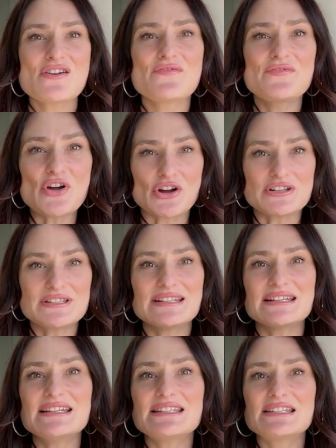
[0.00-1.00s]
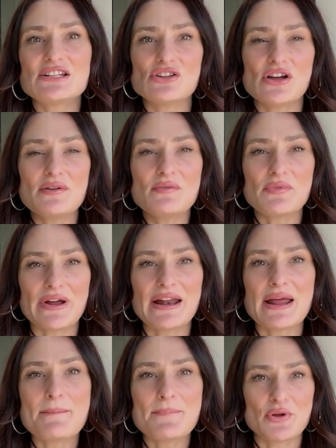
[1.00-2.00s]
First is salon rent
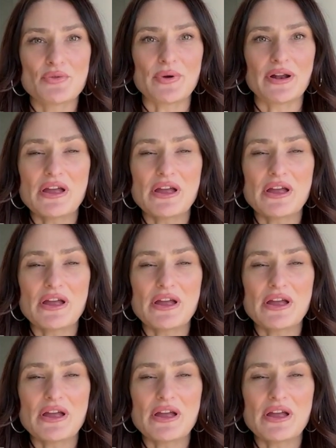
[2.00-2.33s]
and booth rent.